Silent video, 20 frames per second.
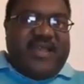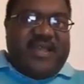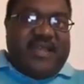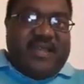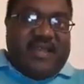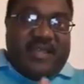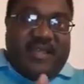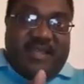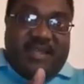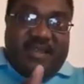
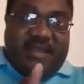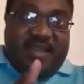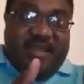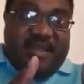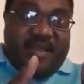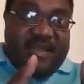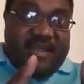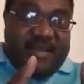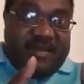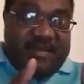
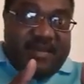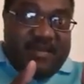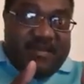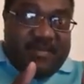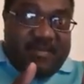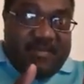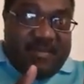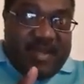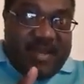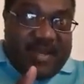
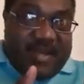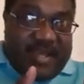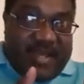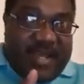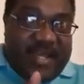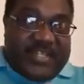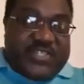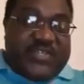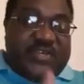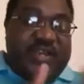in
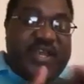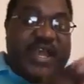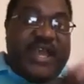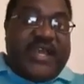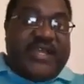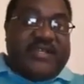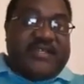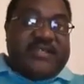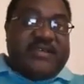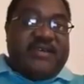cash on
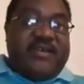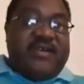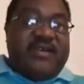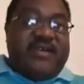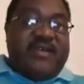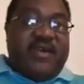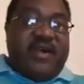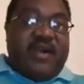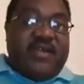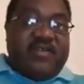hand
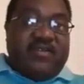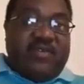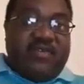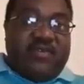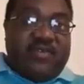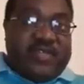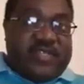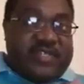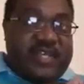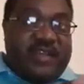and
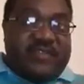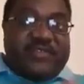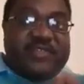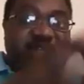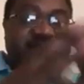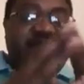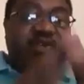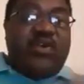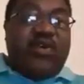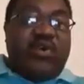reserves
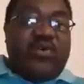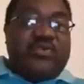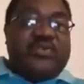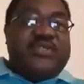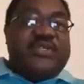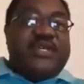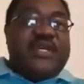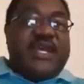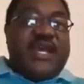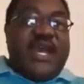in
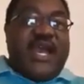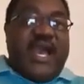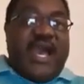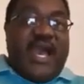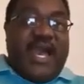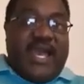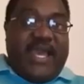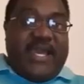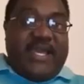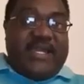gold
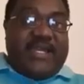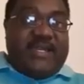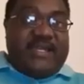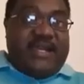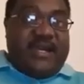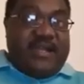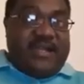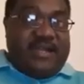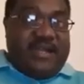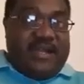and
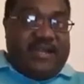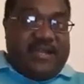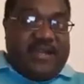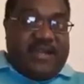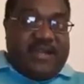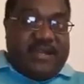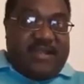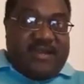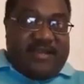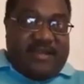at
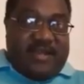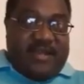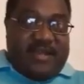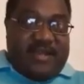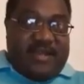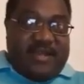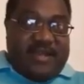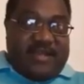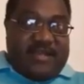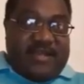
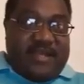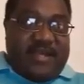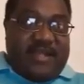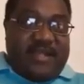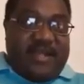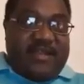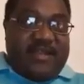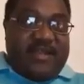the